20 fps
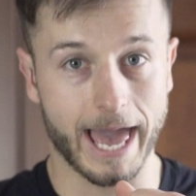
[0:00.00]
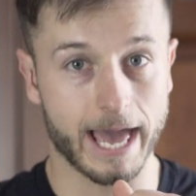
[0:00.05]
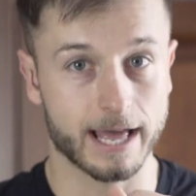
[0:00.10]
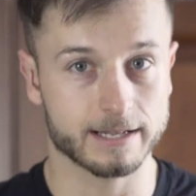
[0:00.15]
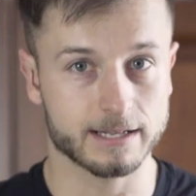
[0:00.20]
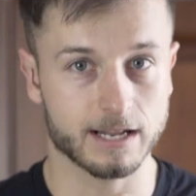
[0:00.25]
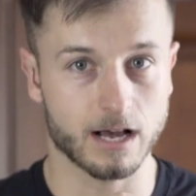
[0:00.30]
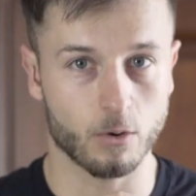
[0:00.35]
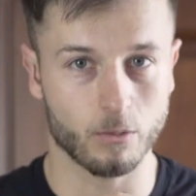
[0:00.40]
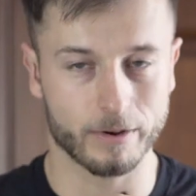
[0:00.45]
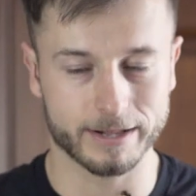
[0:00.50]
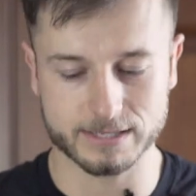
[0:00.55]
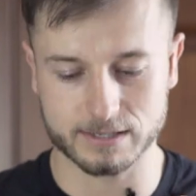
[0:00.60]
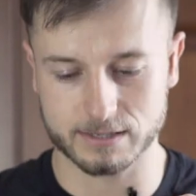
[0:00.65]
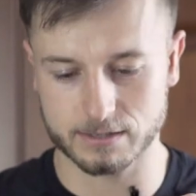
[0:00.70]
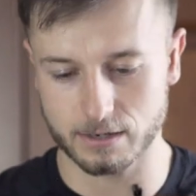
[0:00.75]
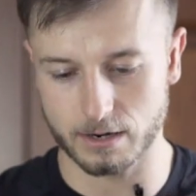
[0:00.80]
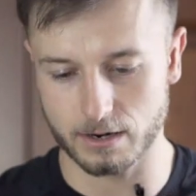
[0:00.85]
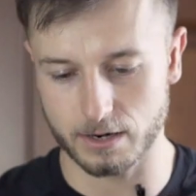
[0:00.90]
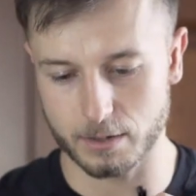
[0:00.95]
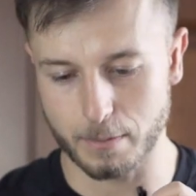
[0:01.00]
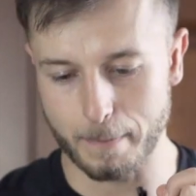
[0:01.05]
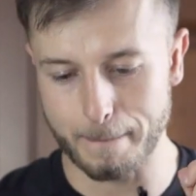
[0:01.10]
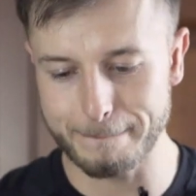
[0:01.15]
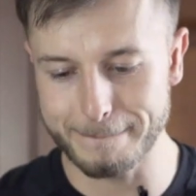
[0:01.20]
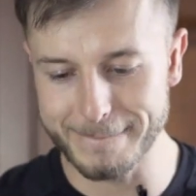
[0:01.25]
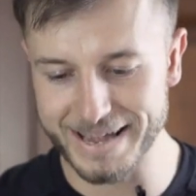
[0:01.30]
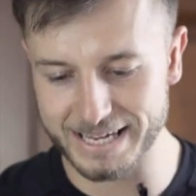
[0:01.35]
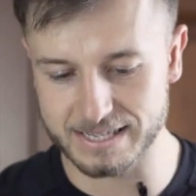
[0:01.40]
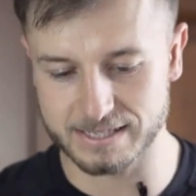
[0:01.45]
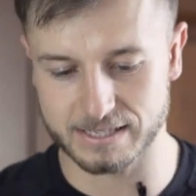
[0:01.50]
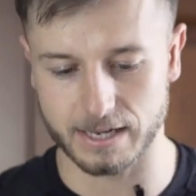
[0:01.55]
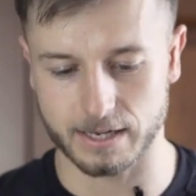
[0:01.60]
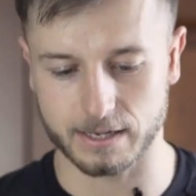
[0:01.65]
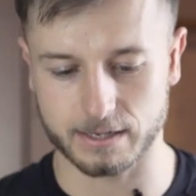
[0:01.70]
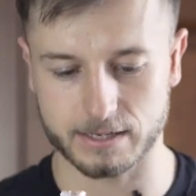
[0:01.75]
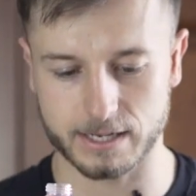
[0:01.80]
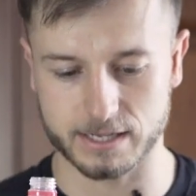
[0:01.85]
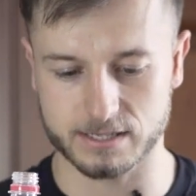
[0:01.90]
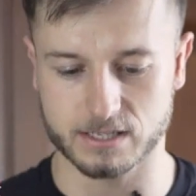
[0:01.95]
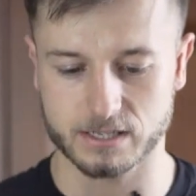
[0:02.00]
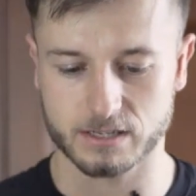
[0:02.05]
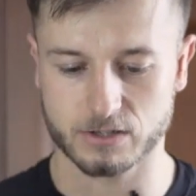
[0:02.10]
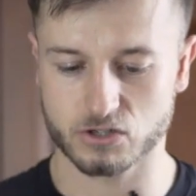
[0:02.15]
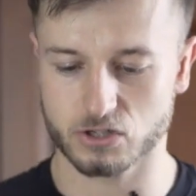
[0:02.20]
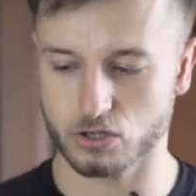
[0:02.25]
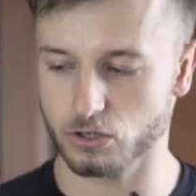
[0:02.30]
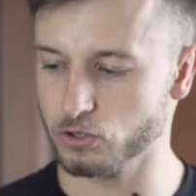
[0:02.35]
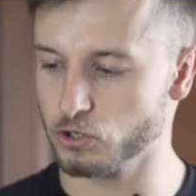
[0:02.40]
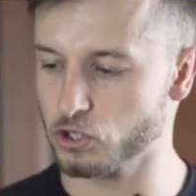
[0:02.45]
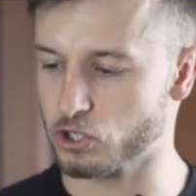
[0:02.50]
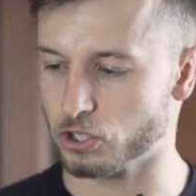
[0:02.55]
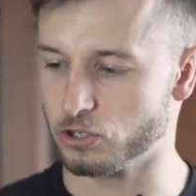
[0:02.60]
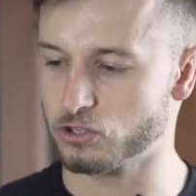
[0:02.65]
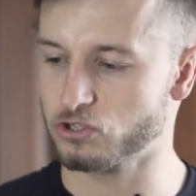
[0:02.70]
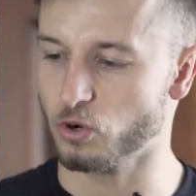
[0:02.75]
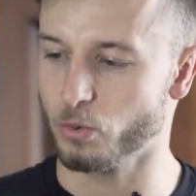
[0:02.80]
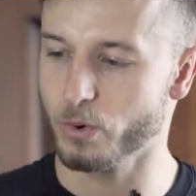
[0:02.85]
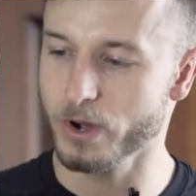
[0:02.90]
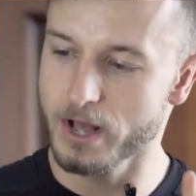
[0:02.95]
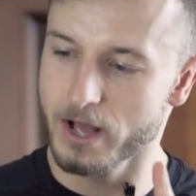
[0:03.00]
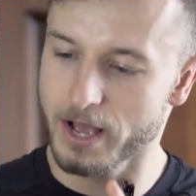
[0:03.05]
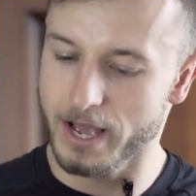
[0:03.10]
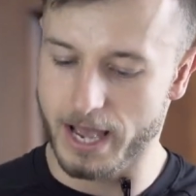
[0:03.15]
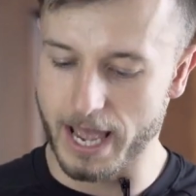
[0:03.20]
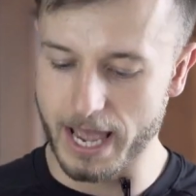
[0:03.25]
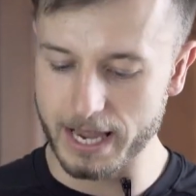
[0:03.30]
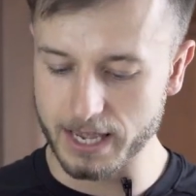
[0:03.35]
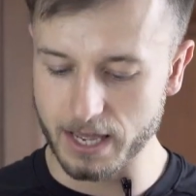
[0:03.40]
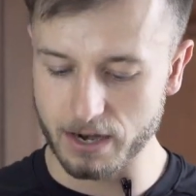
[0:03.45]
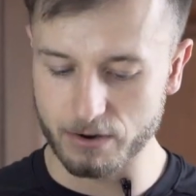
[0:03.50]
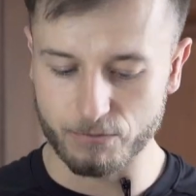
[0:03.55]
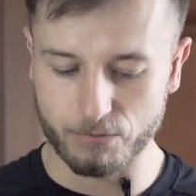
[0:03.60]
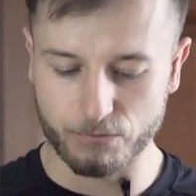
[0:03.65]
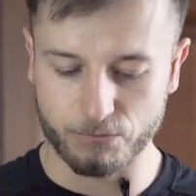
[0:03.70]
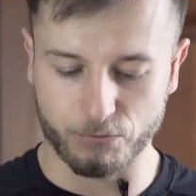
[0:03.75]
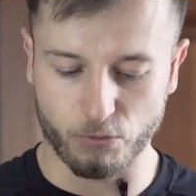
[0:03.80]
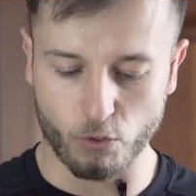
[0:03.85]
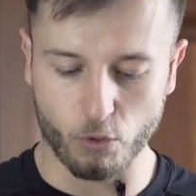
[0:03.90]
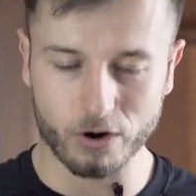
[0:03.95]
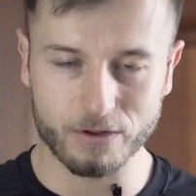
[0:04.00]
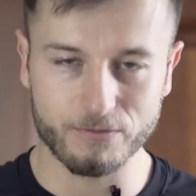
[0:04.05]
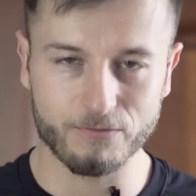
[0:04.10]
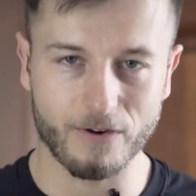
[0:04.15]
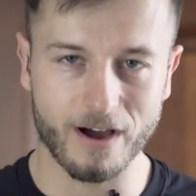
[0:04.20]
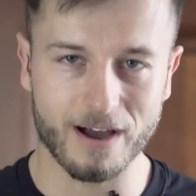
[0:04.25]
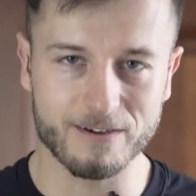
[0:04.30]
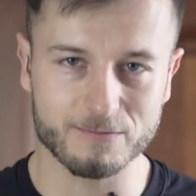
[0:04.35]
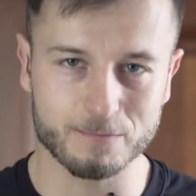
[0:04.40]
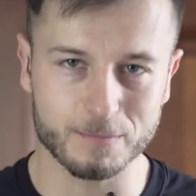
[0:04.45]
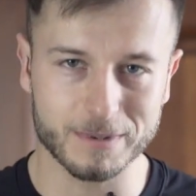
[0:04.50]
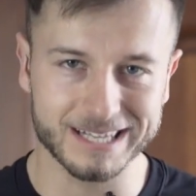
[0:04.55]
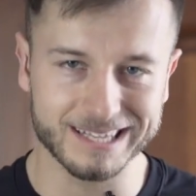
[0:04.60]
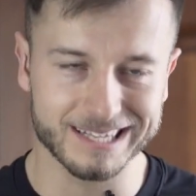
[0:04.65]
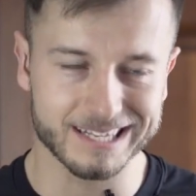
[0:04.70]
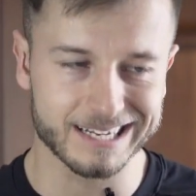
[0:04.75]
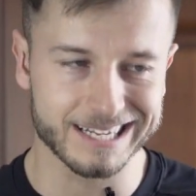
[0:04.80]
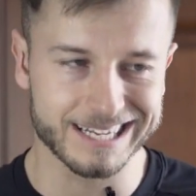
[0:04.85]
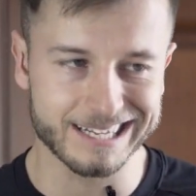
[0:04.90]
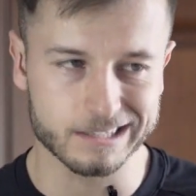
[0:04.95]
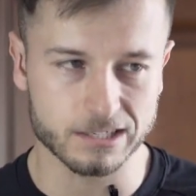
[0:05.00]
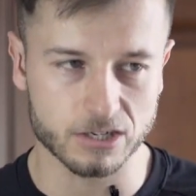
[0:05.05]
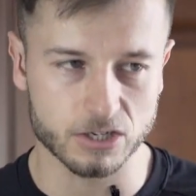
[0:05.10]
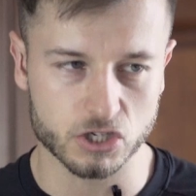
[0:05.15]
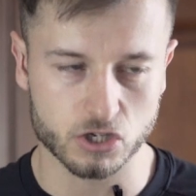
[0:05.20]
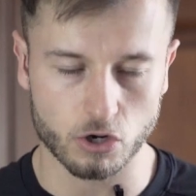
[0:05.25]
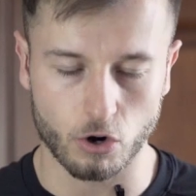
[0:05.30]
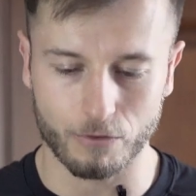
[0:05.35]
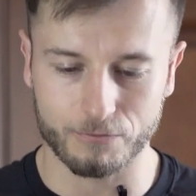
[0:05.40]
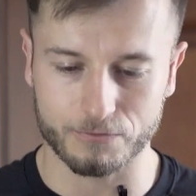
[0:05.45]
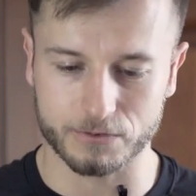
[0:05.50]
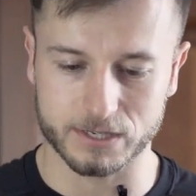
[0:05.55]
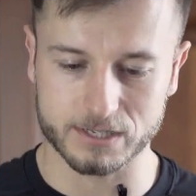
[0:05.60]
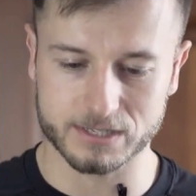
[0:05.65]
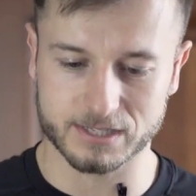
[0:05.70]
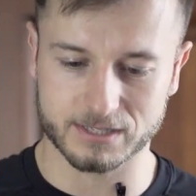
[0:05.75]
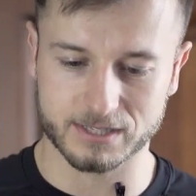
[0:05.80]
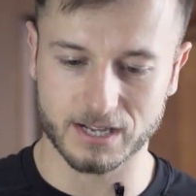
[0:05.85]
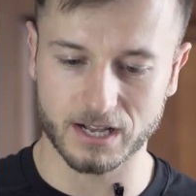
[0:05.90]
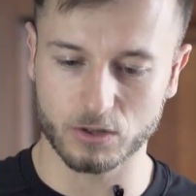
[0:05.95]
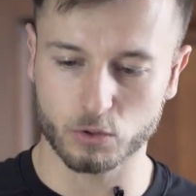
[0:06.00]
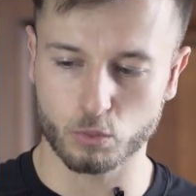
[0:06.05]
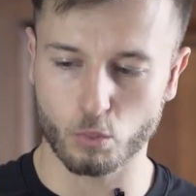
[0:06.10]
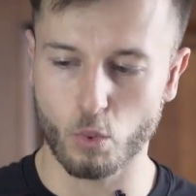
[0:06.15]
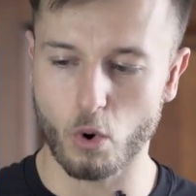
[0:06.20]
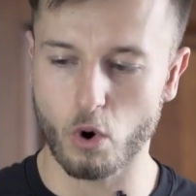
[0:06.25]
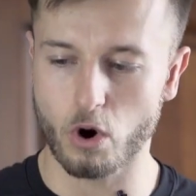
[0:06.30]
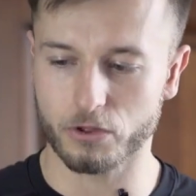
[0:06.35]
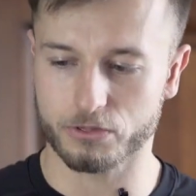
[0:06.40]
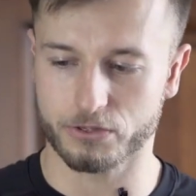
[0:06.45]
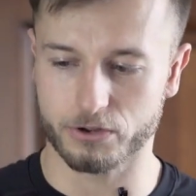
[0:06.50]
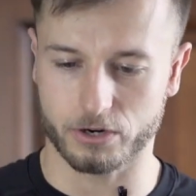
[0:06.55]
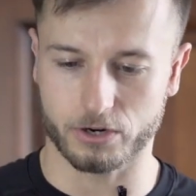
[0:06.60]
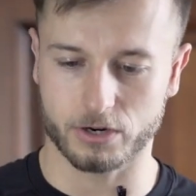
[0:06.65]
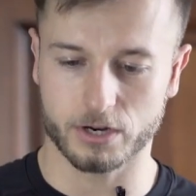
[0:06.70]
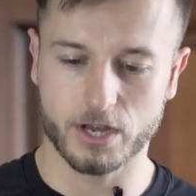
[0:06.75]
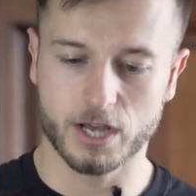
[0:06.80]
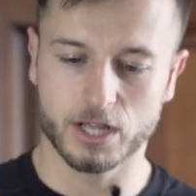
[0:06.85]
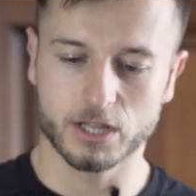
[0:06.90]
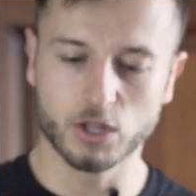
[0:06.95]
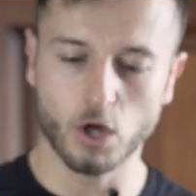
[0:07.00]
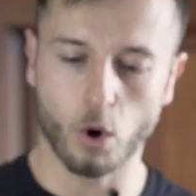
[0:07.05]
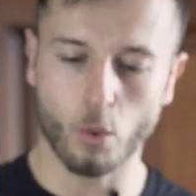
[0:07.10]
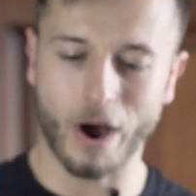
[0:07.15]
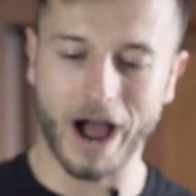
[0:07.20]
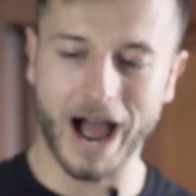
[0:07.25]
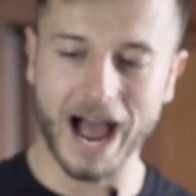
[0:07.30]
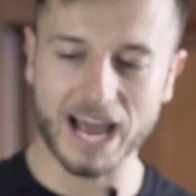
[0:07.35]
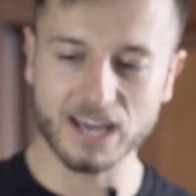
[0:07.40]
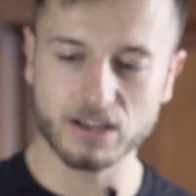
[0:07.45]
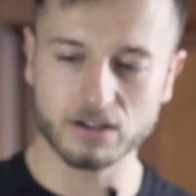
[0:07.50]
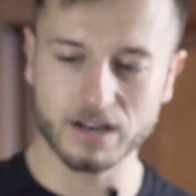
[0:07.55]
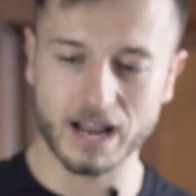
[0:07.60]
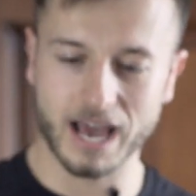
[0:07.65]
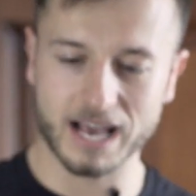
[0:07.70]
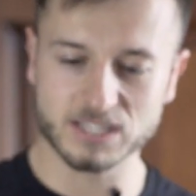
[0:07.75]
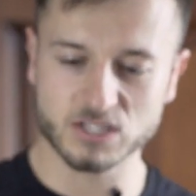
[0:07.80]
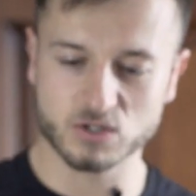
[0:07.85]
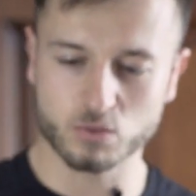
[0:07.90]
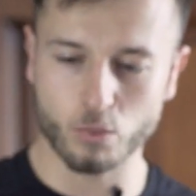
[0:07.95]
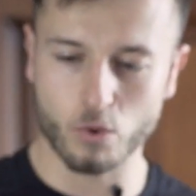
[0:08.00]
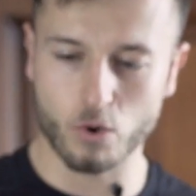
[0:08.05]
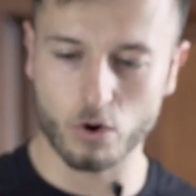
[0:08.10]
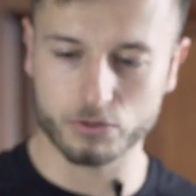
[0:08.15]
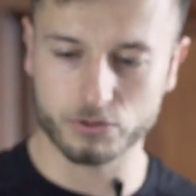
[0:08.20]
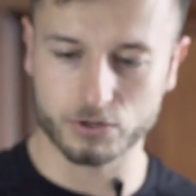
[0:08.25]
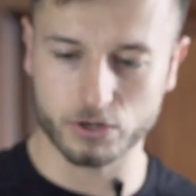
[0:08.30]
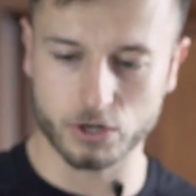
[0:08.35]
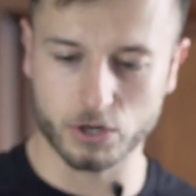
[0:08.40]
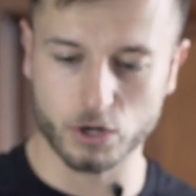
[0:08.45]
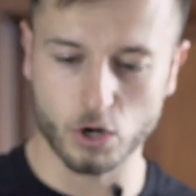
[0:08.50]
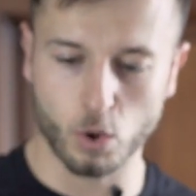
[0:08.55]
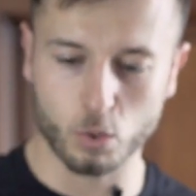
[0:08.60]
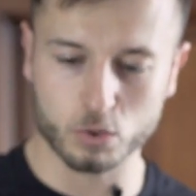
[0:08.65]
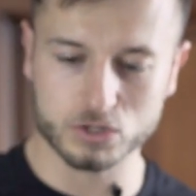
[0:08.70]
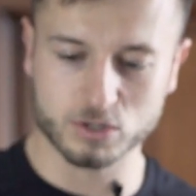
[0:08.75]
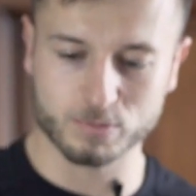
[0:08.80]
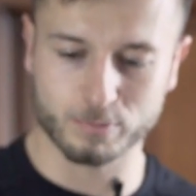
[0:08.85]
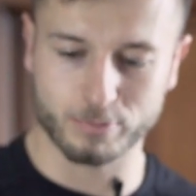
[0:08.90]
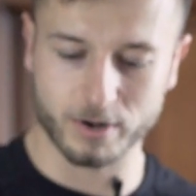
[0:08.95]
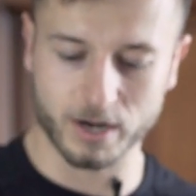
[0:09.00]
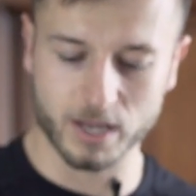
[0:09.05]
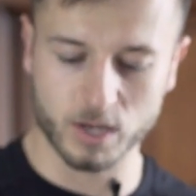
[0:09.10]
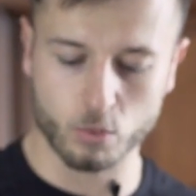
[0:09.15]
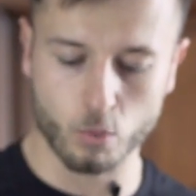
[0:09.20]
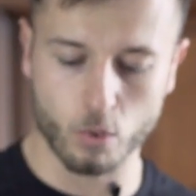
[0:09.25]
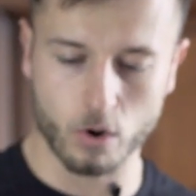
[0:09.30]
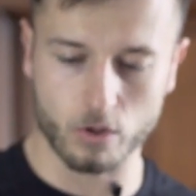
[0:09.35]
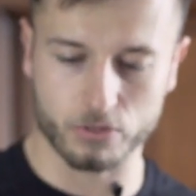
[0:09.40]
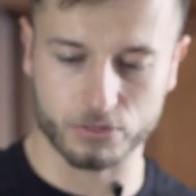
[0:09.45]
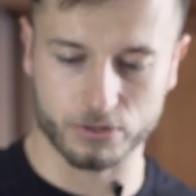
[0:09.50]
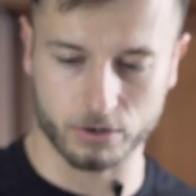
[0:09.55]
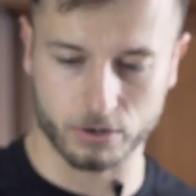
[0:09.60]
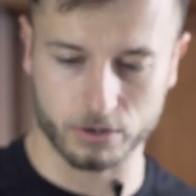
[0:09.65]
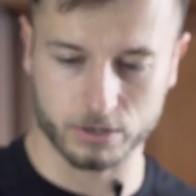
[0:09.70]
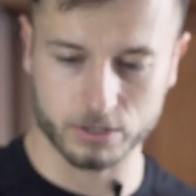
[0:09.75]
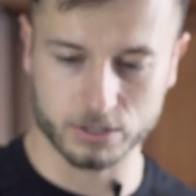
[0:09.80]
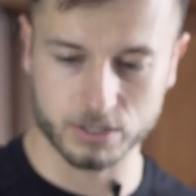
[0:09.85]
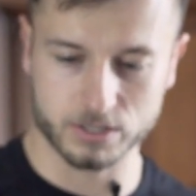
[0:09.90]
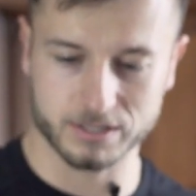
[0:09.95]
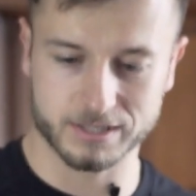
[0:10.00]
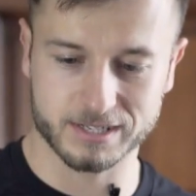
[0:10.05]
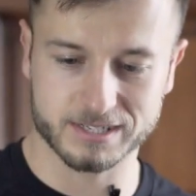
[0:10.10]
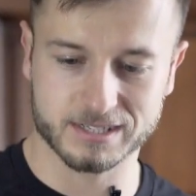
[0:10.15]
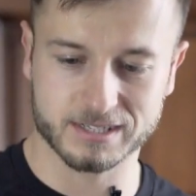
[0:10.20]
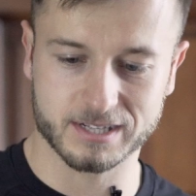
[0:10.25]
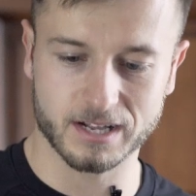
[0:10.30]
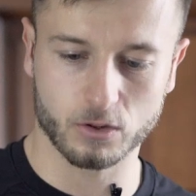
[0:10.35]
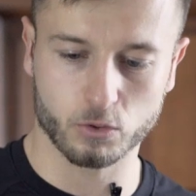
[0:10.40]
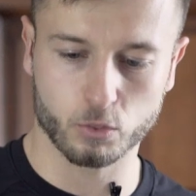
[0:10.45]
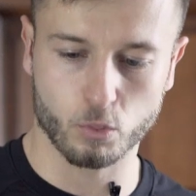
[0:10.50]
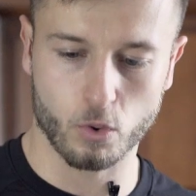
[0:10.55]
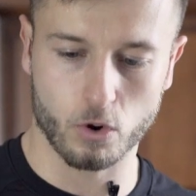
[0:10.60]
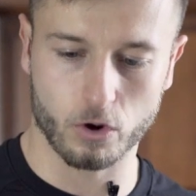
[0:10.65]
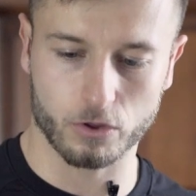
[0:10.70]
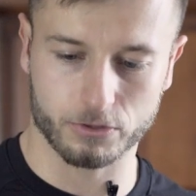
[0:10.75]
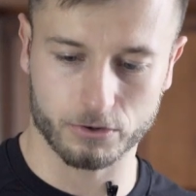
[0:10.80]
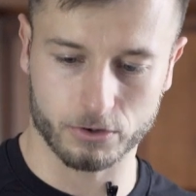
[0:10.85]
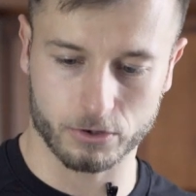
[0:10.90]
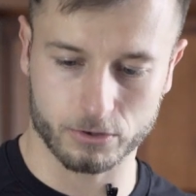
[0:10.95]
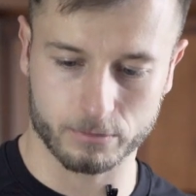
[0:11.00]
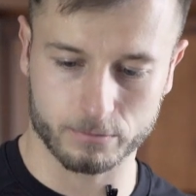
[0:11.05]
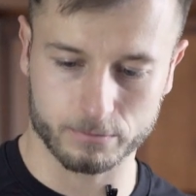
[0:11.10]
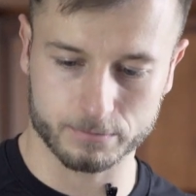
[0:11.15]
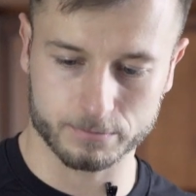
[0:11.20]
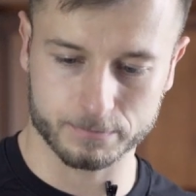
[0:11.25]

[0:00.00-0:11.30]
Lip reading: And now let's start mixing this solution. So again, 45 milliliters of distilled water, no ionized water, no spring water, distilled water.